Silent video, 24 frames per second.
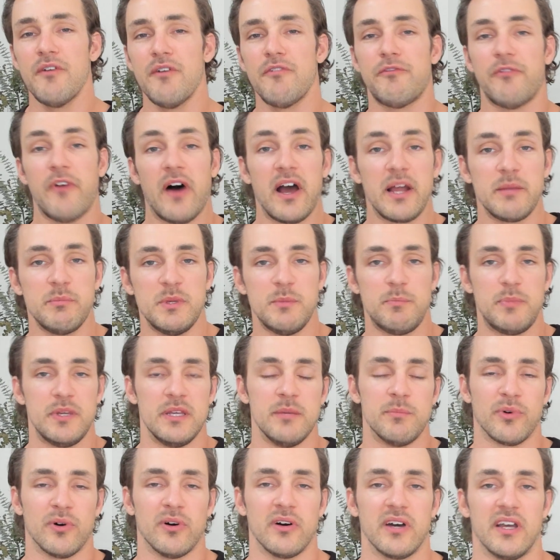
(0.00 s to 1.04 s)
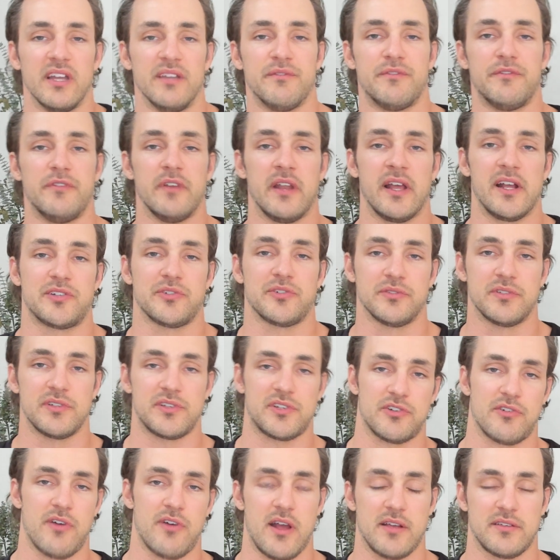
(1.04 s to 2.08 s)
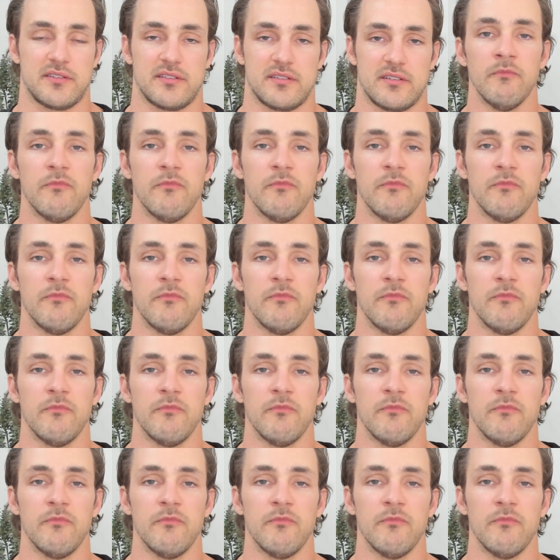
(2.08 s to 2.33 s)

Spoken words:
Find me people in financial distress.